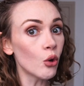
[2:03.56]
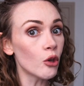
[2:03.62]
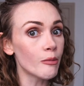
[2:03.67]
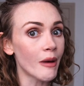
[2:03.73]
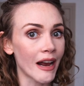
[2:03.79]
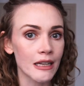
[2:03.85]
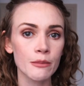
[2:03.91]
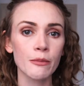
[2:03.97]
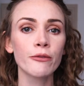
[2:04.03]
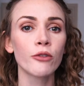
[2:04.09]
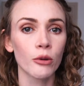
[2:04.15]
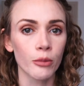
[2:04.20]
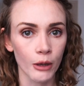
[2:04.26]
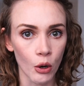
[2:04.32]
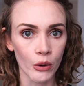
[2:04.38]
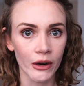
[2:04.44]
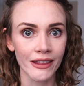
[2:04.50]
to the max before
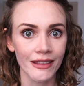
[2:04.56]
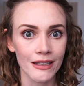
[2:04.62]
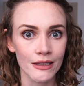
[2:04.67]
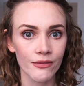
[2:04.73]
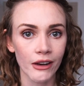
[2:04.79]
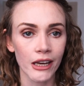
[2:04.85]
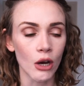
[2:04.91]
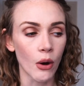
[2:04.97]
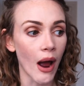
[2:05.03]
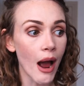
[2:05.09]
recording this video.